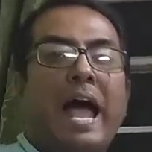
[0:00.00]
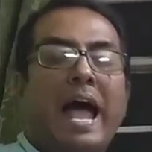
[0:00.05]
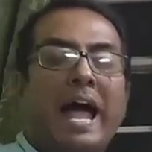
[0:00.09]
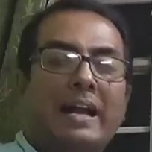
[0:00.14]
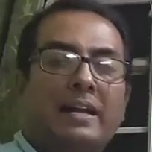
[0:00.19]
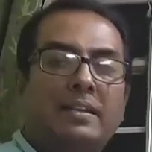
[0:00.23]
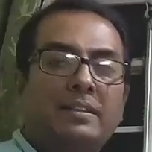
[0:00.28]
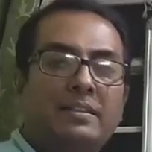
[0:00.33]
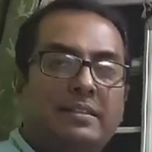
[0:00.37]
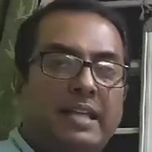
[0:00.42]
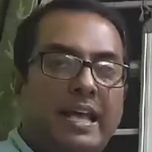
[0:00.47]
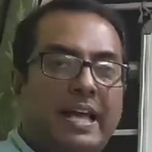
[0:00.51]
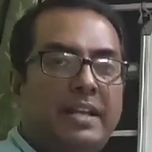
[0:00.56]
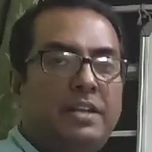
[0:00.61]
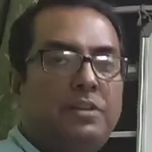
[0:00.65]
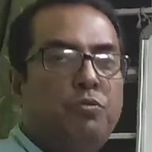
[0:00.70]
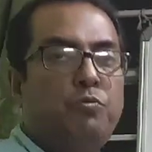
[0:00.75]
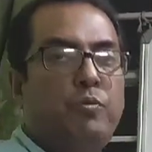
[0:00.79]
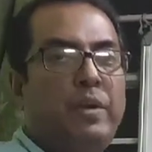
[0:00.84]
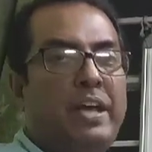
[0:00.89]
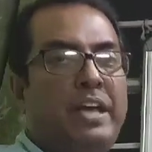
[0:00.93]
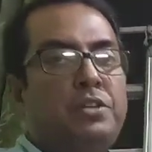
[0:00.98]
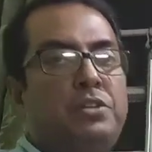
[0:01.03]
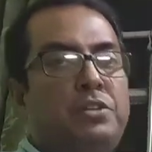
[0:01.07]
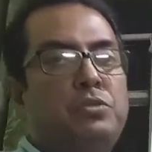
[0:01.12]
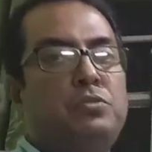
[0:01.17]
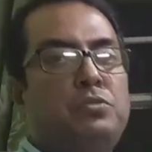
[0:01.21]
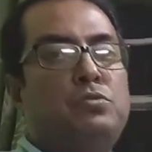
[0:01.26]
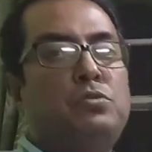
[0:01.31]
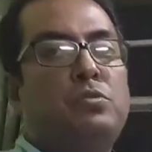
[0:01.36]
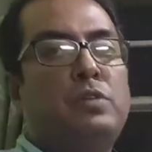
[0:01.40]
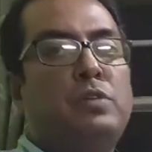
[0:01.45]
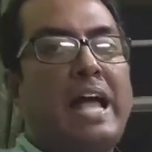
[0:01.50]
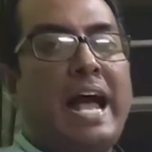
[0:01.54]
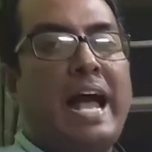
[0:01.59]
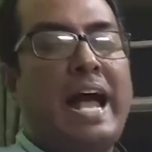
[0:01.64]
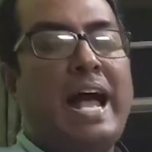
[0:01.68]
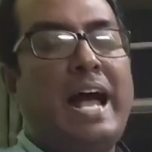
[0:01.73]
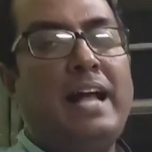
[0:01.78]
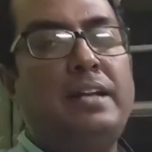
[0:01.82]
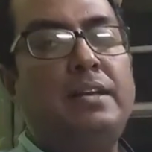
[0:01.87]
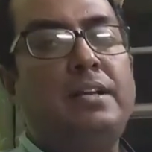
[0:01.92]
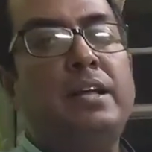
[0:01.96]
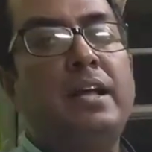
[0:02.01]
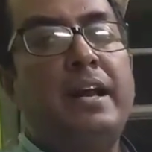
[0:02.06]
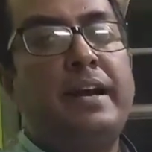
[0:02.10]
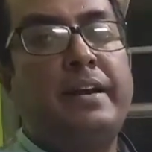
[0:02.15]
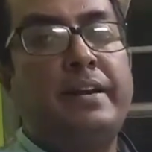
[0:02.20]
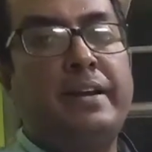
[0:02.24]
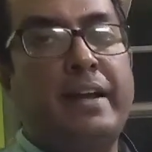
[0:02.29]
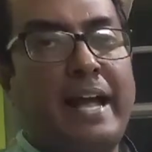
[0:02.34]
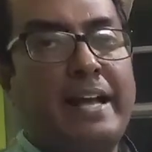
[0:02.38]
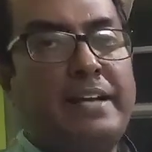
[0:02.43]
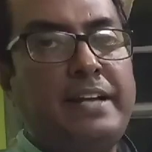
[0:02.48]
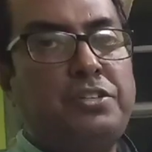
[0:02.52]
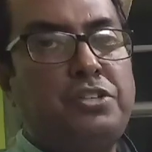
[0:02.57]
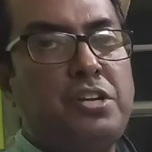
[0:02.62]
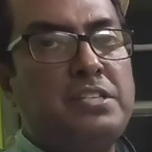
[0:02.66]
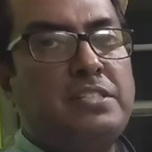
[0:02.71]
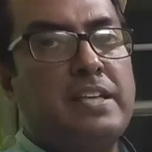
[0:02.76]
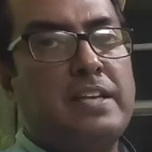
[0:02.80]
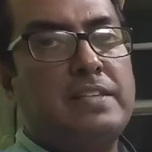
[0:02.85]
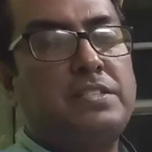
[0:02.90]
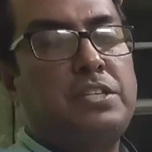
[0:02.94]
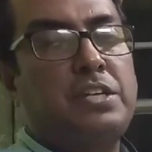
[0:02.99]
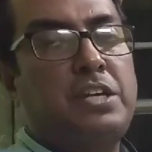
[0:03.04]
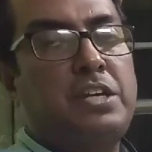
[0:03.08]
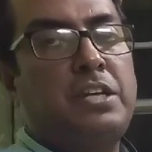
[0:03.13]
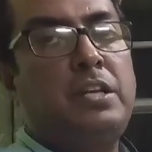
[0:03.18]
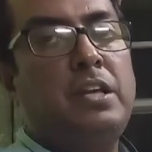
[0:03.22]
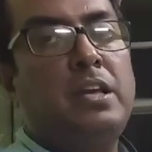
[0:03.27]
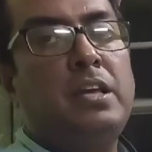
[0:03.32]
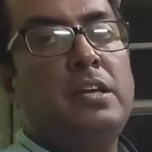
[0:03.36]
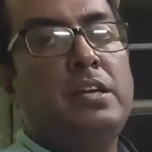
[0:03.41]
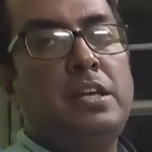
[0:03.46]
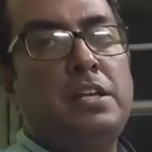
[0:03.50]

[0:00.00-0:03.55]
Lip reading: and then when you add nitrous acid,